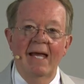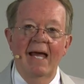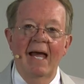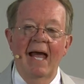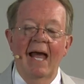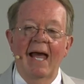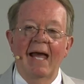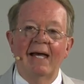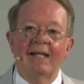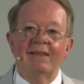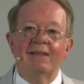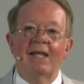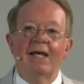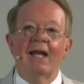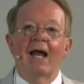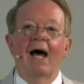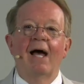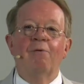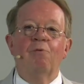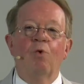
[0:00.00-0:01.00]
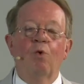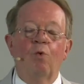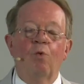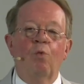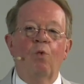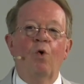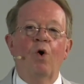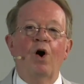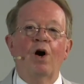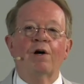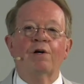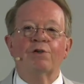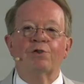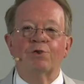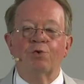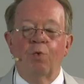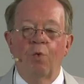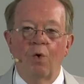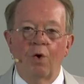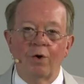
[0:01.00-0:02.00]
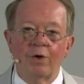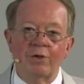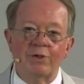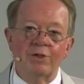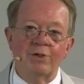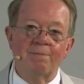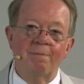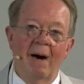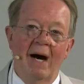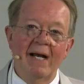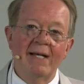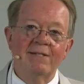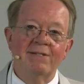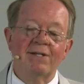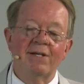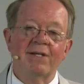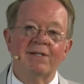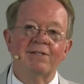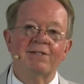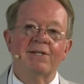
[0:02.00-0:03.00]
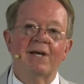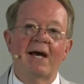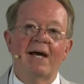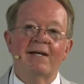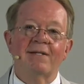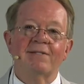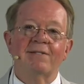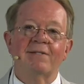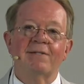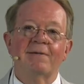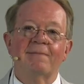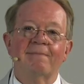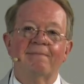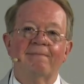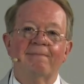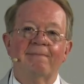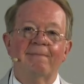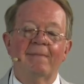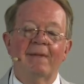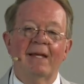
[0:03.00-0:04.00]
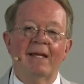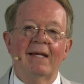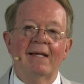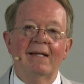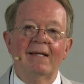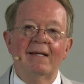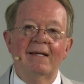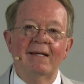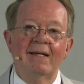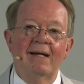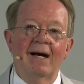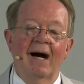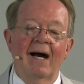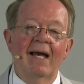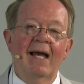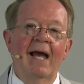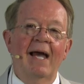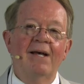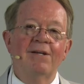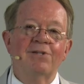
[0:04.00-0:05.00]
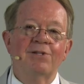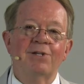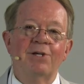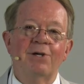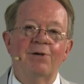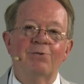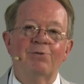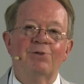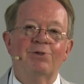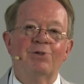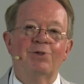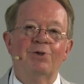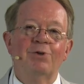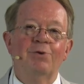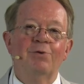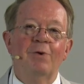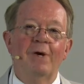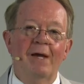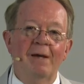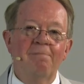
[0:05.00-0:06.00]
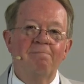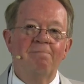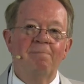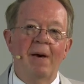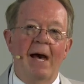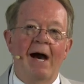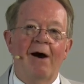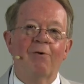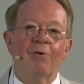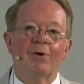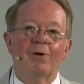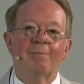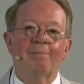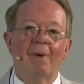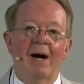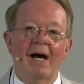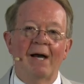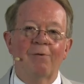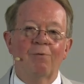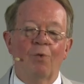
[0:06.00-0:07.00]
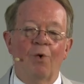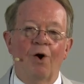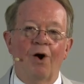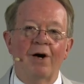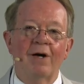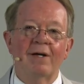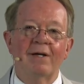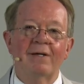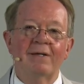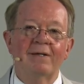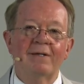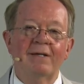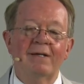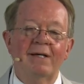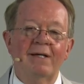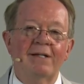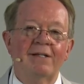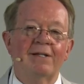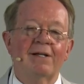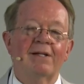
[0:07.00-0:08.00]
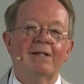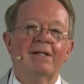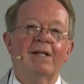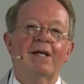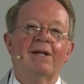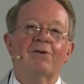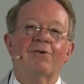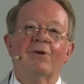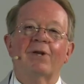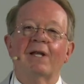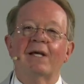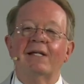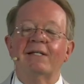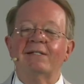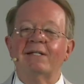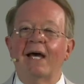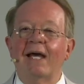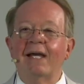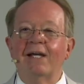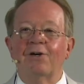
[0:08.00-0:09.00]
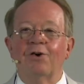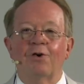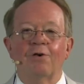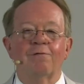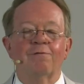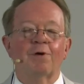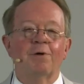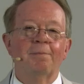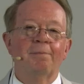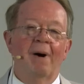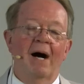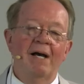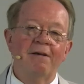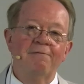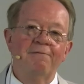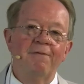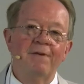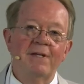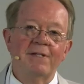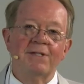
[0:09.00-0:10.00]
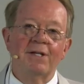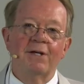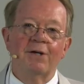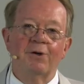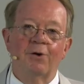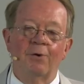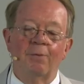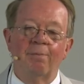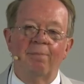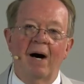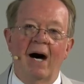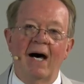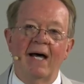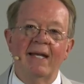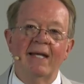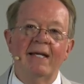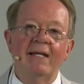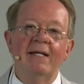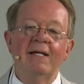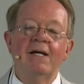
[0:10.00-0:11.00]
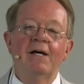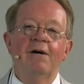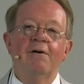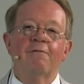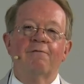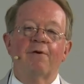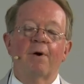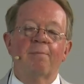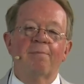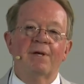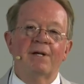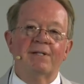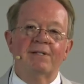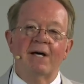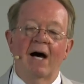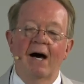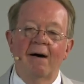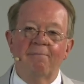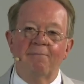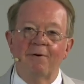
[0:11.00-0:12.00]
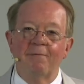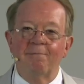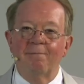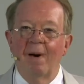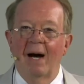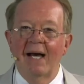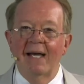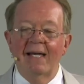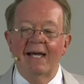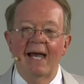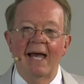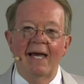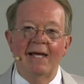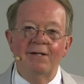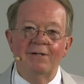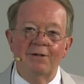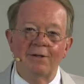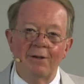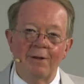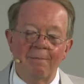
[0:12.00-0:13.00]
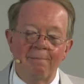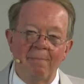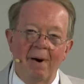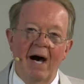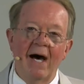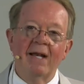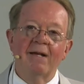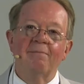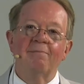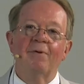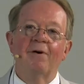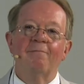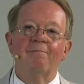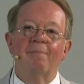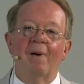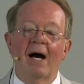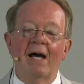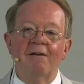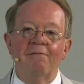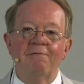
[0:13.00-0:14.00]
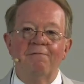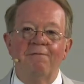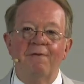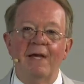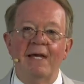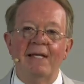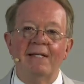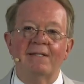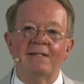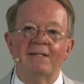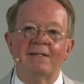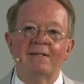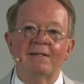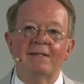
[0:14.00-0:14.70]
and that I will walk towards my success. I ask you to empower my walk, to literally take over my physical body from the top of my head to the bottom of my feet,